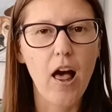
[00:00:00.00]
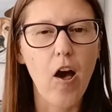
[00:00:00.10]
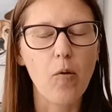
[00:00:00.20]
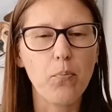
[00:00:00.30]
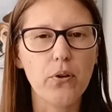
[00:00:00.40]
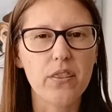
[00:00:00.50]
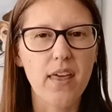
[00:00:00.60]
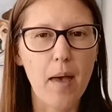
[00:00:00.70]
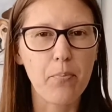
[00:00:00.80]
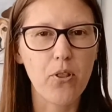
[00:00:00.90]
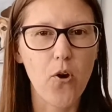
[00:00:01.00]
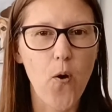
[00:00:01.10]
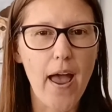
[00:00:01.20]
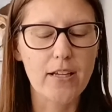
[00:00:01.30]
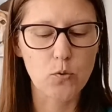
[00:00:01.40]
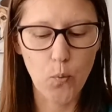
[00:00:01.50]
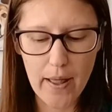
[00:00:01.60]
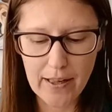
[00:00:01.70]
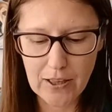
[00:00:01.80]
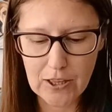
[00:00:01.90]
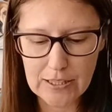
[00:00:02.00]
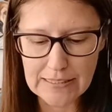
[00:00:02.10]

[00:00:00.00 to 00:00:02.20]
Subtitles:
I'll put that below as well.